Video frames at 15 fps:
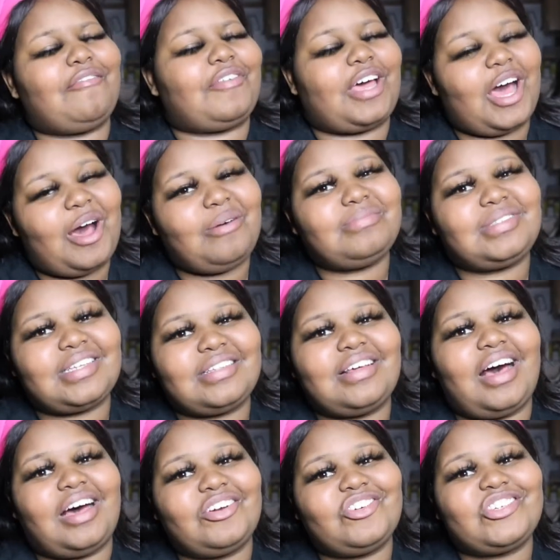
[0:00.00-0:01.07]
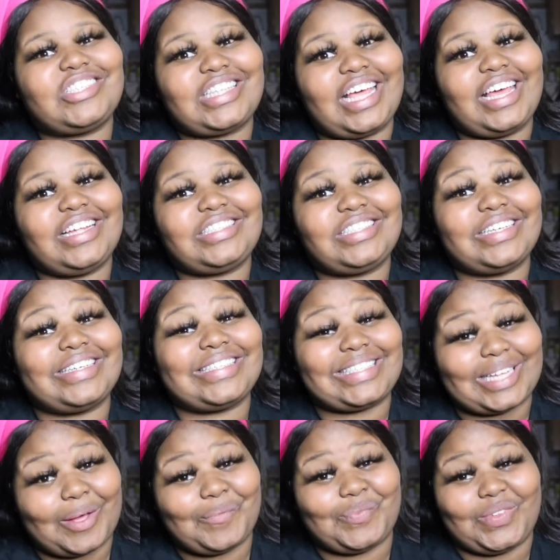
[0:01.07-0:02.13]
I've come to understand, to
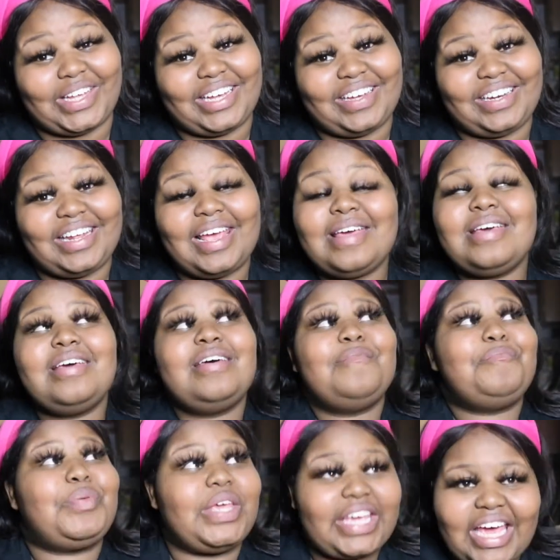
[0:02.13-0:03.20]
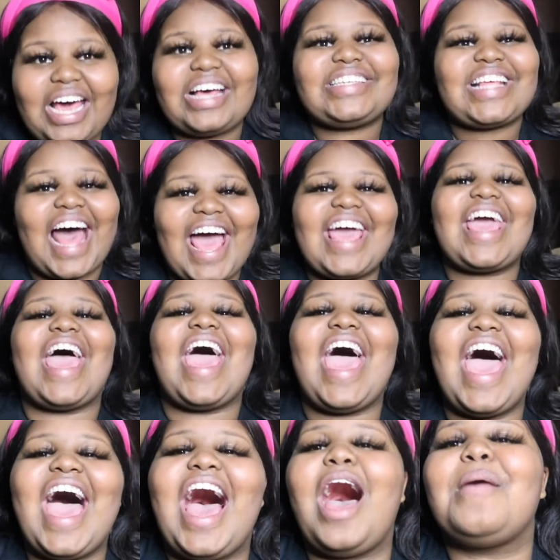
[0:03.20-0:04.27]
accept it. Because
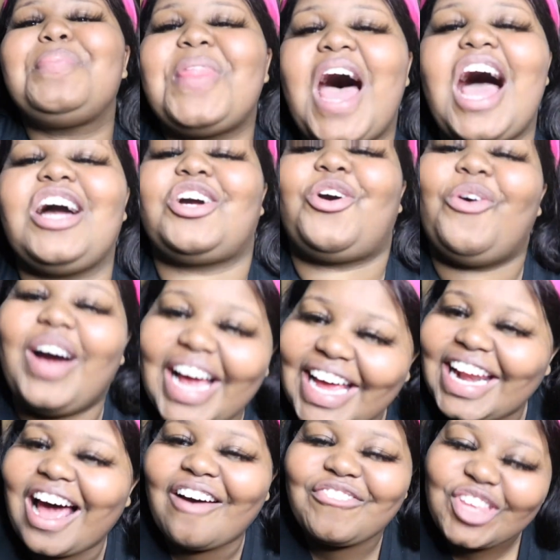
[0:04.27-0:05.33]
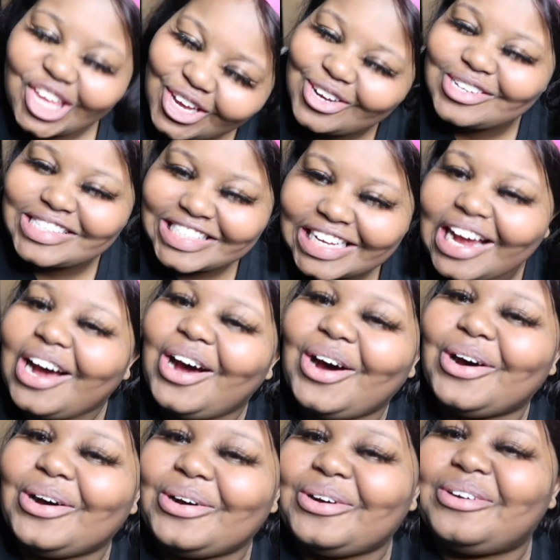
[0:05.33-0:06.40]
I am the queen of
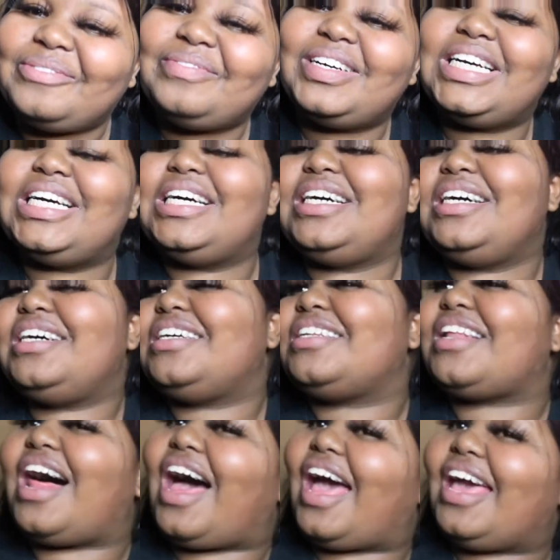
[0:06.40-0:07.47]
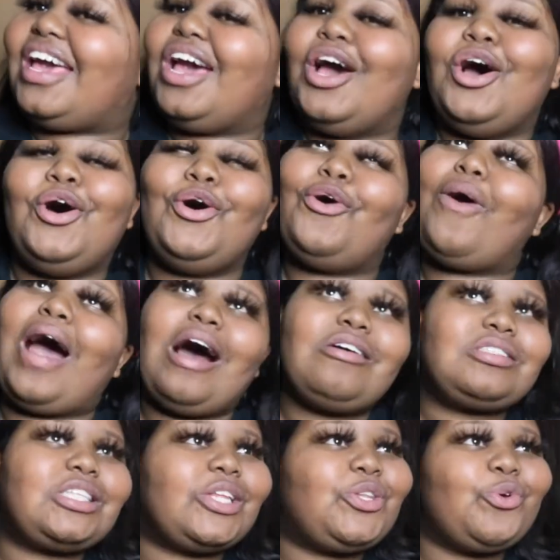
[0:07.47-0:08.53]
YouTube. Like, who
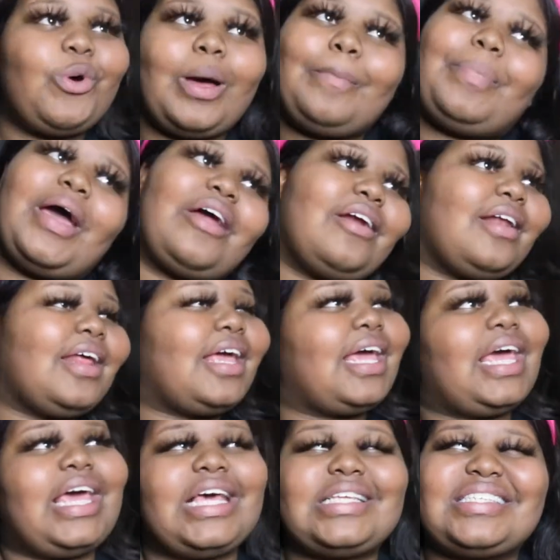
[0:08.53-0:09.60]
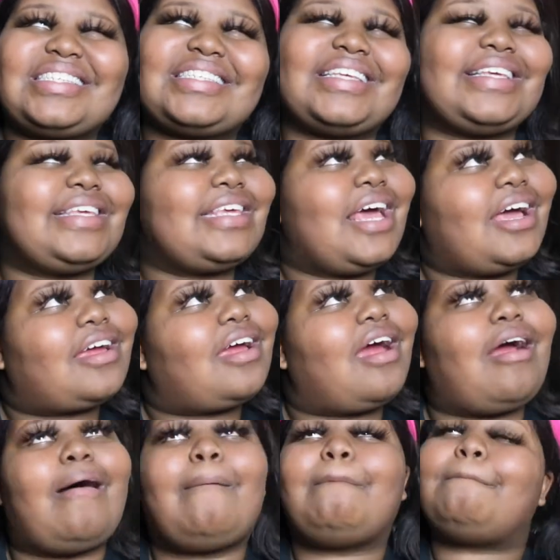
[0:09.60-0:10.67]
else to do it better than it's your
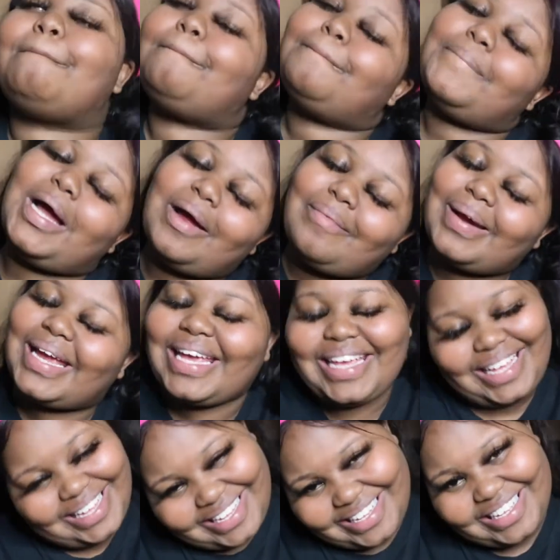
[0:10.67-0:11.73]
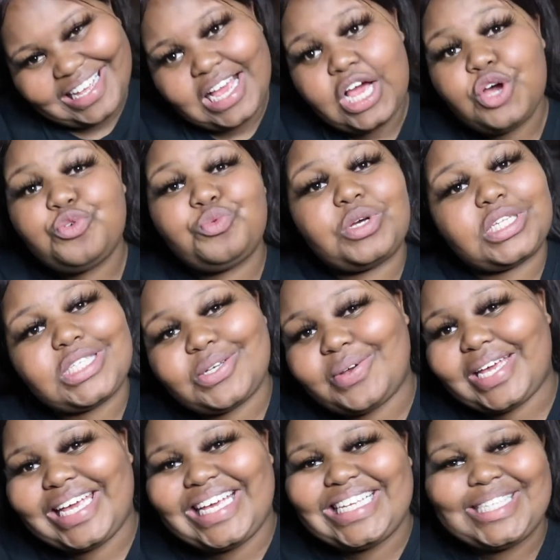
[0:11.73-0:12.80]
girl Mariee with 2
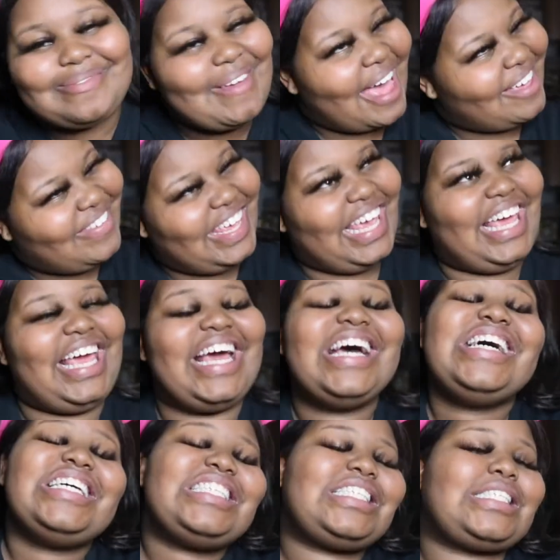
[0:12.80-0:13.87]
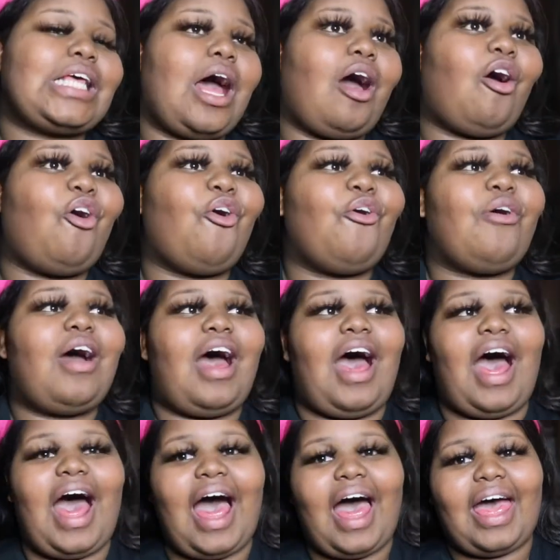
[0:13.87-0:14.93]
E's, baby. So
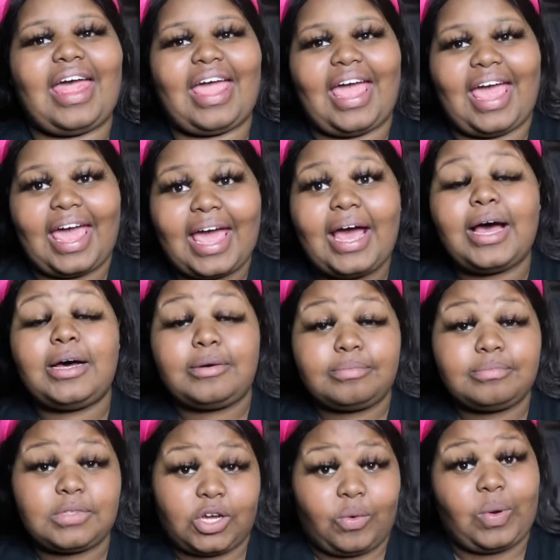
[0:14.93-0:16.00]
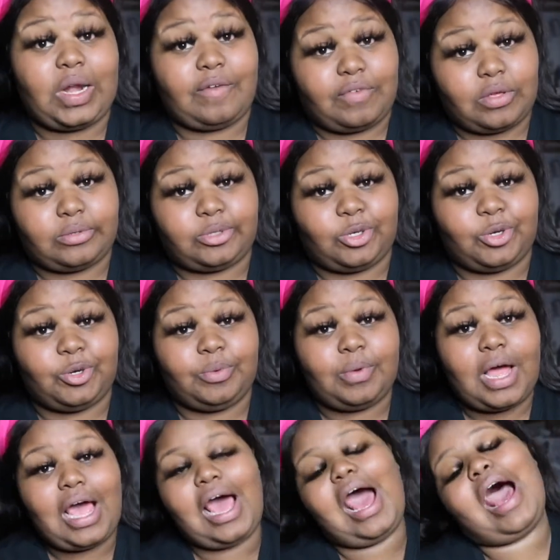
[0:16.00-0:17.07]
I am the queen of YouTube.
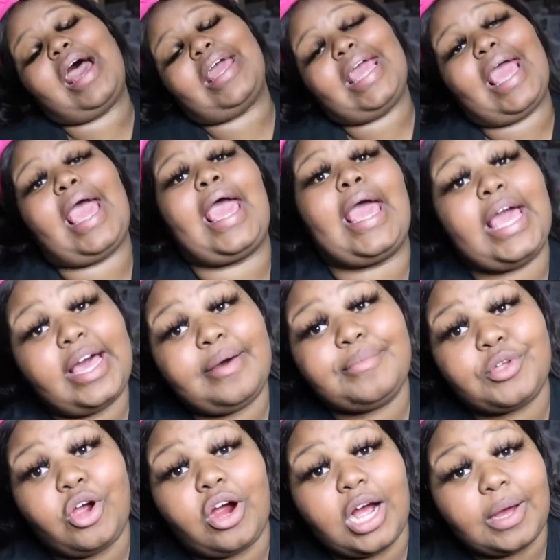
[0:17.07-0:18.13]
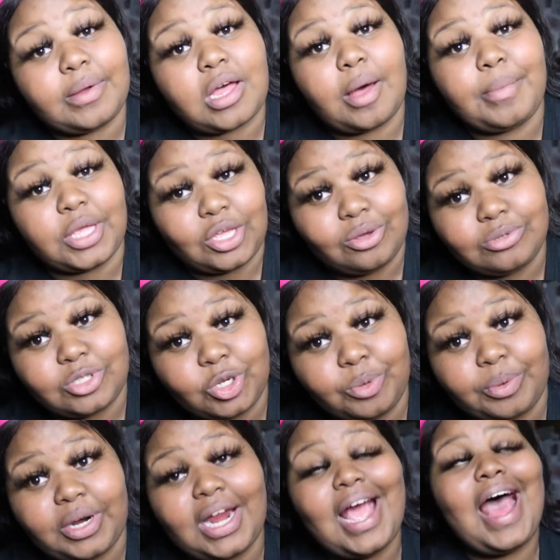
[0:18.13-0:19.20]
I am your upcoming
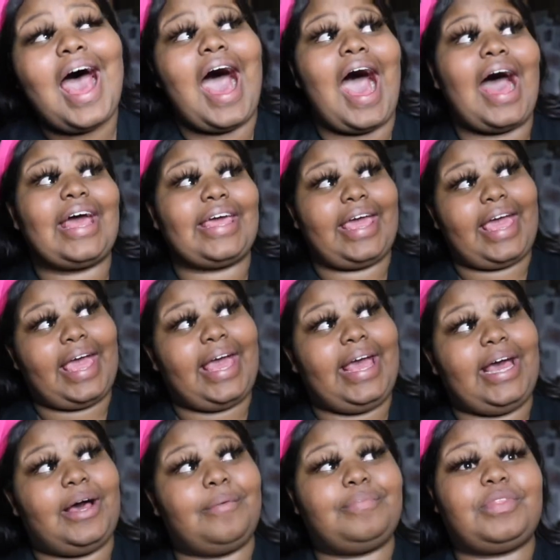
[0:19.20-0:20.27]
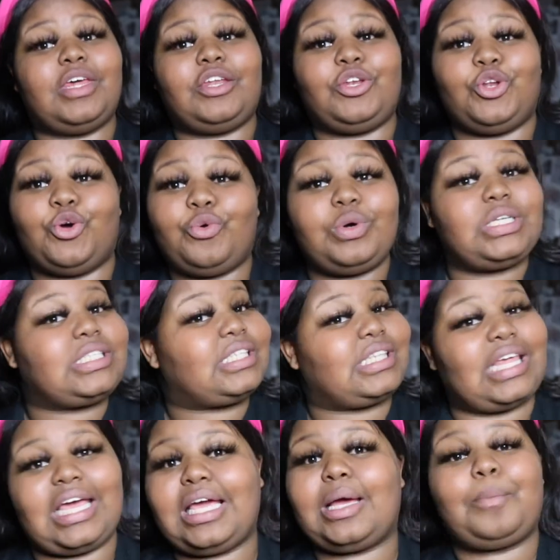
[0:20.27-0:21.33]
YouTuber. I am the newest
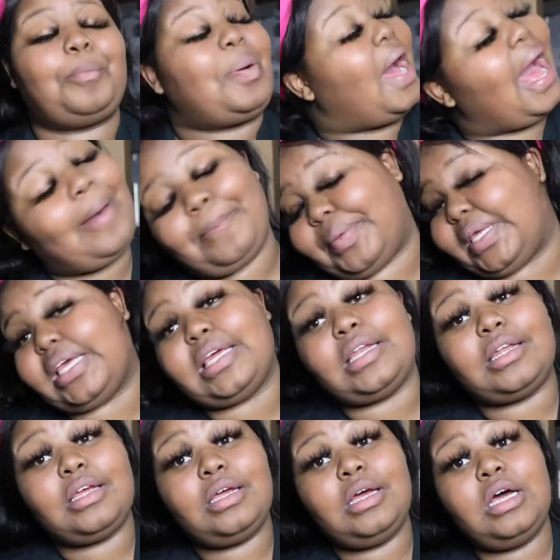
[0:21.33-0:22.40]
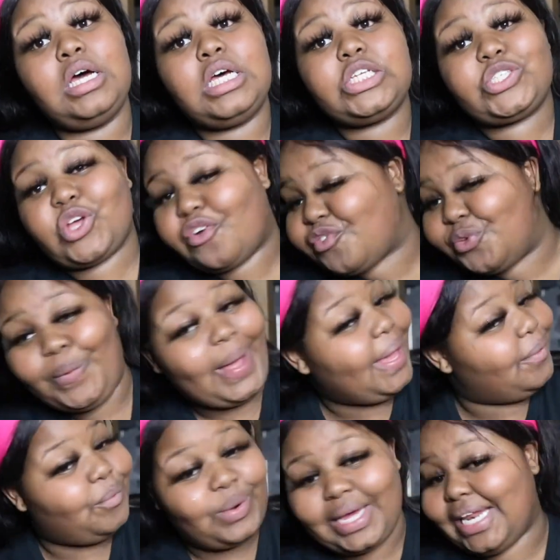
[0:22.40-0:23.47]
thing popping. So if you
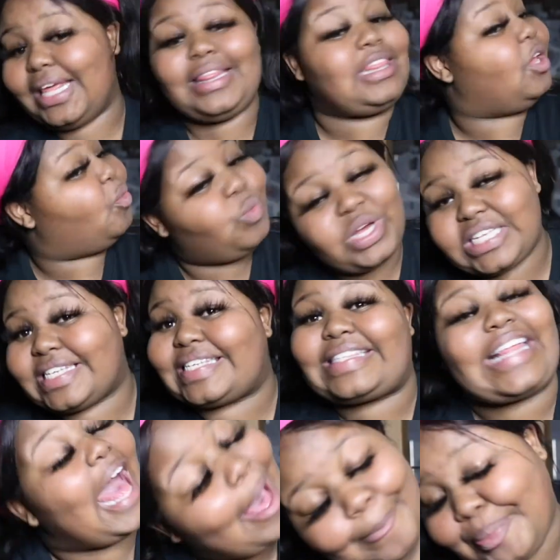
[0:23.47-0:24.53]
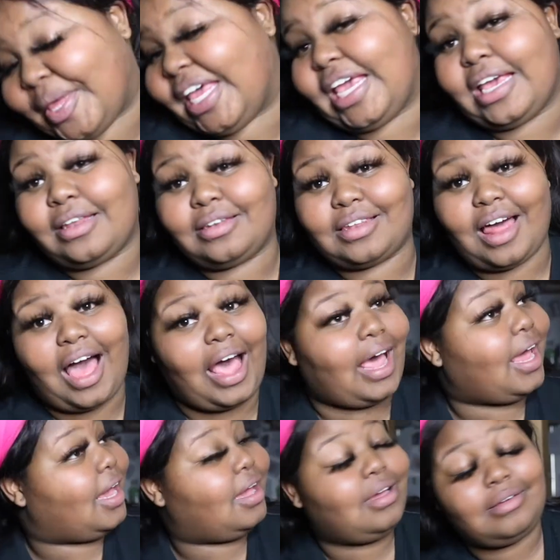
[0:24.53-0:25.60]
ain't with it, then what's stopping?
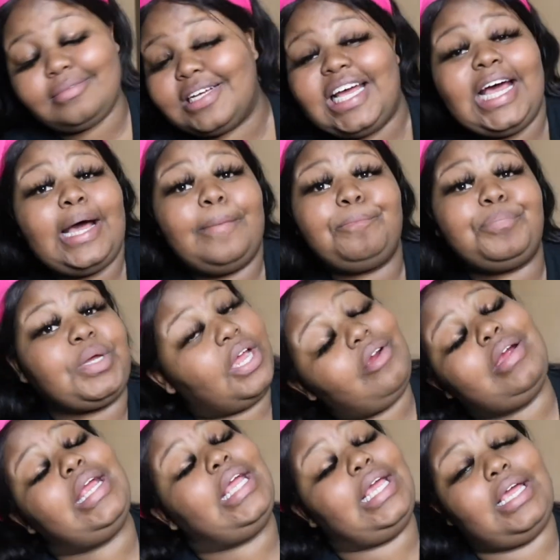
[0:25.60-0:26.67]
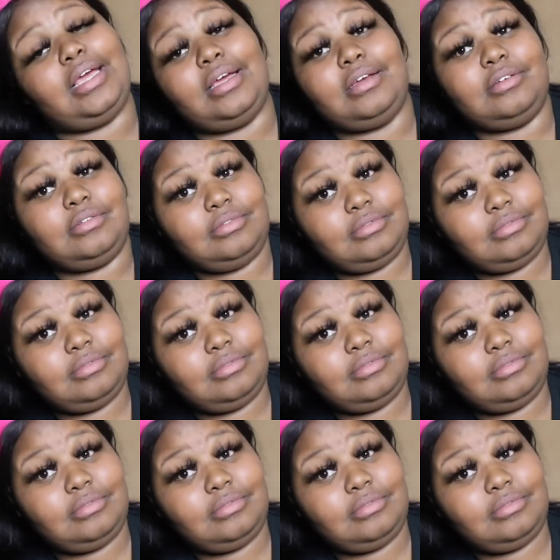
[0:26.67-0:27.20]
Like, period.